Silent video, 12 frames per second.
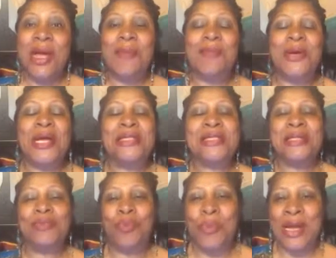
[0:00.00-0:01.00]
but
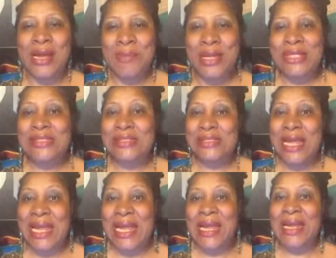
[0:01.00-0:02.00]
women
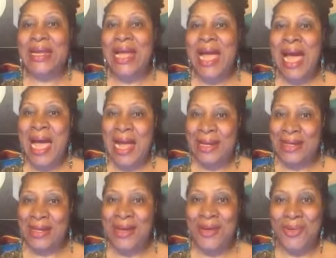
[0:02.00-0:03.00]
said, I
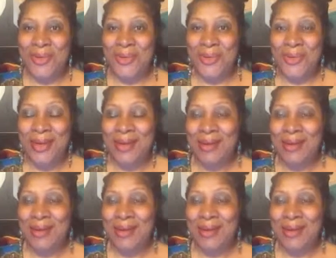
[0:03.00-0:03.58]
know,